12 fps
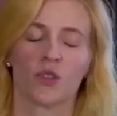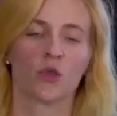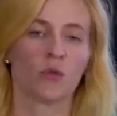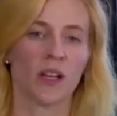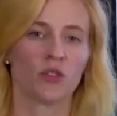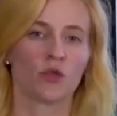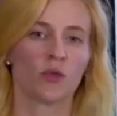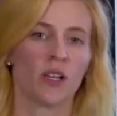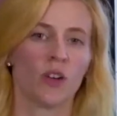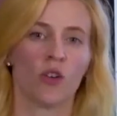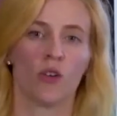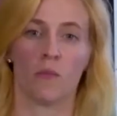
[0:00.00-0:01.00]

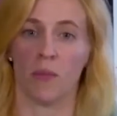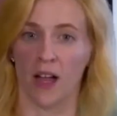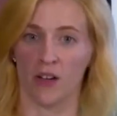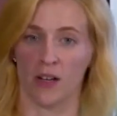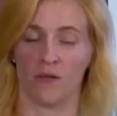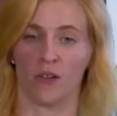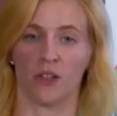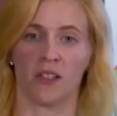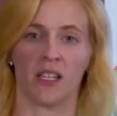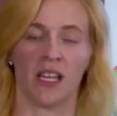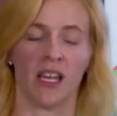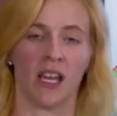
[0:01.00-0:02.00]
terrestrial
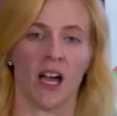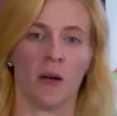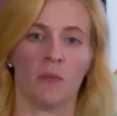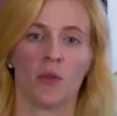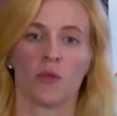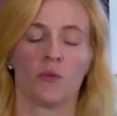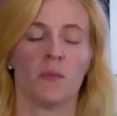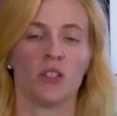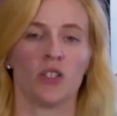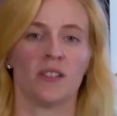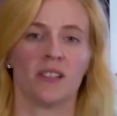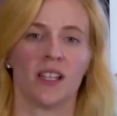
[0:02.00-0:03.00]
biodiversity through
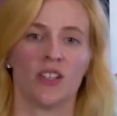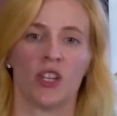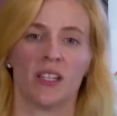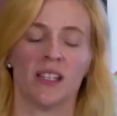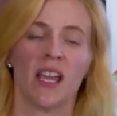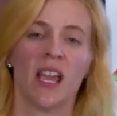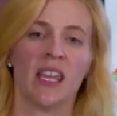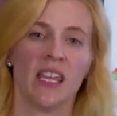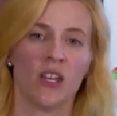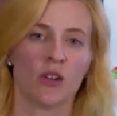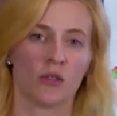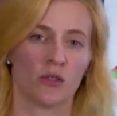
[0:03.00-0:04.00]
missions such as
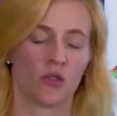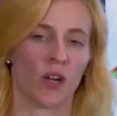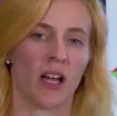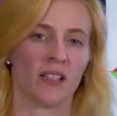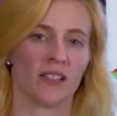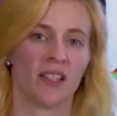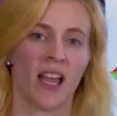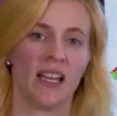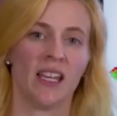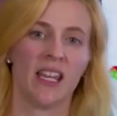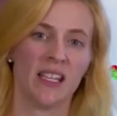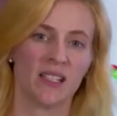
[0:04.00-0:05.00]
EcoStress
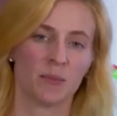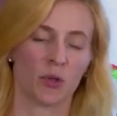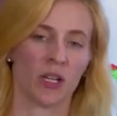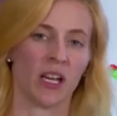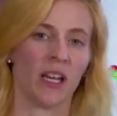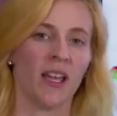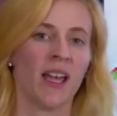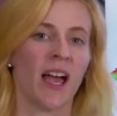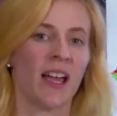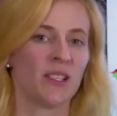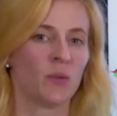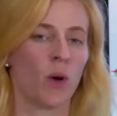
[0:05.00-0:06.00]
and HISPERI,
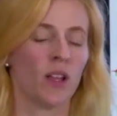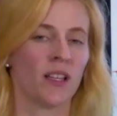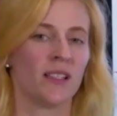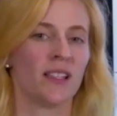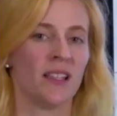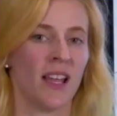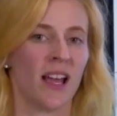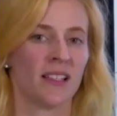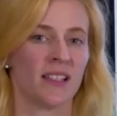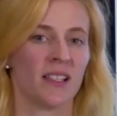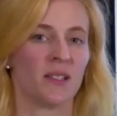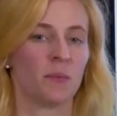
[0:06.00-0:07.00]
as well as NASA's